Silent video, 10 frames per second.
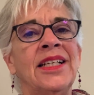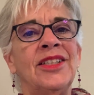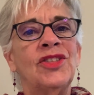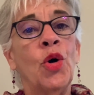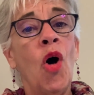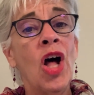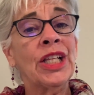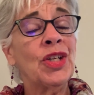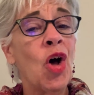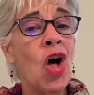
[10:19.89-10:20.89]
So
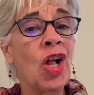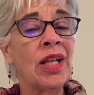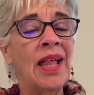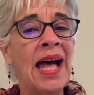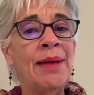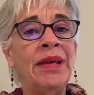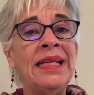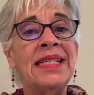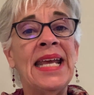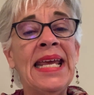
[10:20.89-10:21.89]
all in all, I
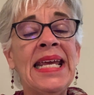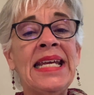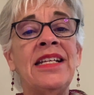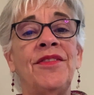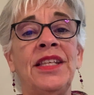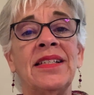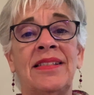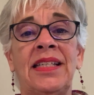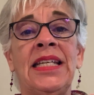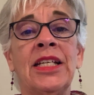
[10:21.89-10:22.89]
maintained
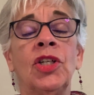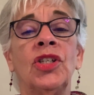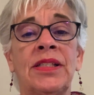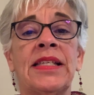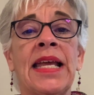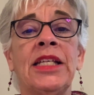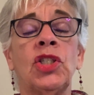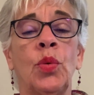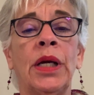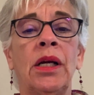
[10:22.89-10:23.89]
this inner
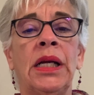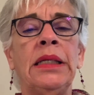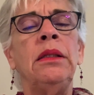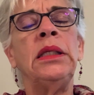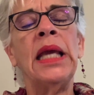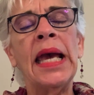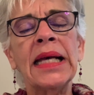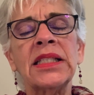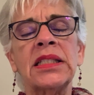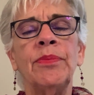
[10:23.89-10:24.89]
sanctuary.
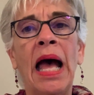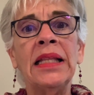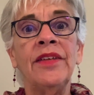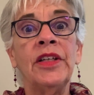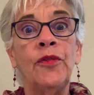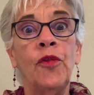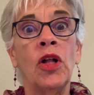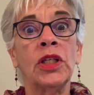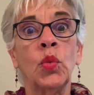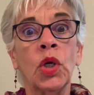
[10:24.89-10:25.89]
Yes, I live in a
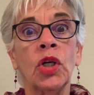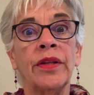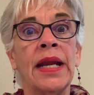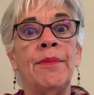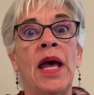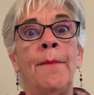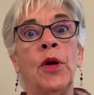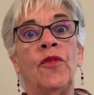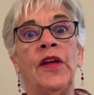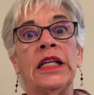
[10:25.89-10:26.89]
fallen world and I'm not
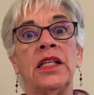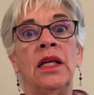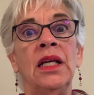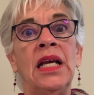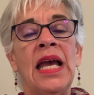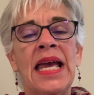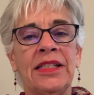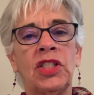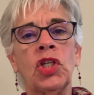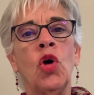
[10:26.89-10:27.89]
perfect.
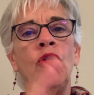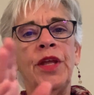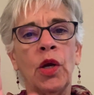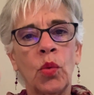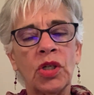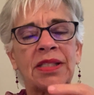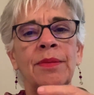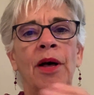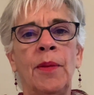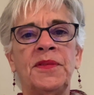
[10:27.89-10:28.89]
And so there were
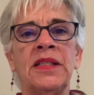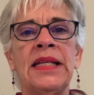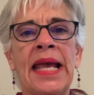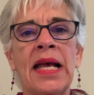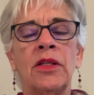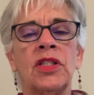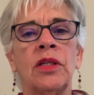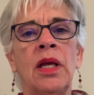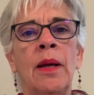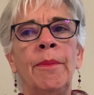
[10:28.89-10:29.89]
some ups and downs.
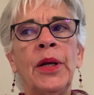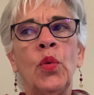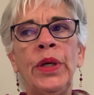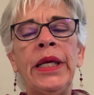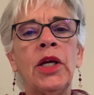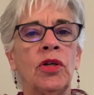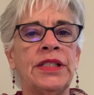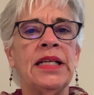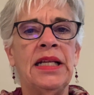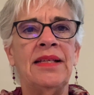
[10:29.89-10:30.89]
But a week or
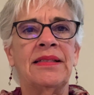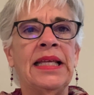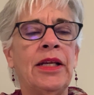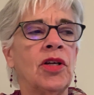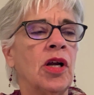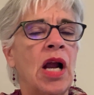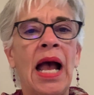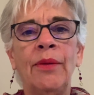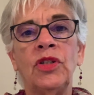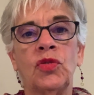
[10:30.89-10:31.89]
10 days later,
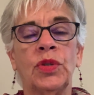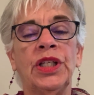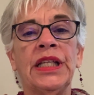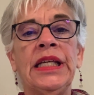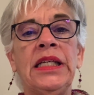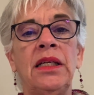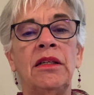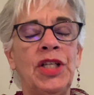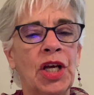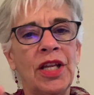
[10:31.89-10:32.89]
I was really
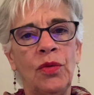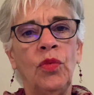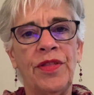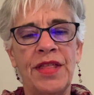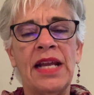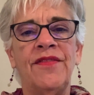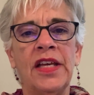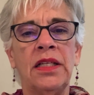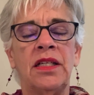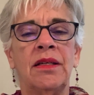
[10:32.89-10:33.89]
done with that
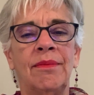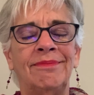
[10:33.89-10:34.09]
event.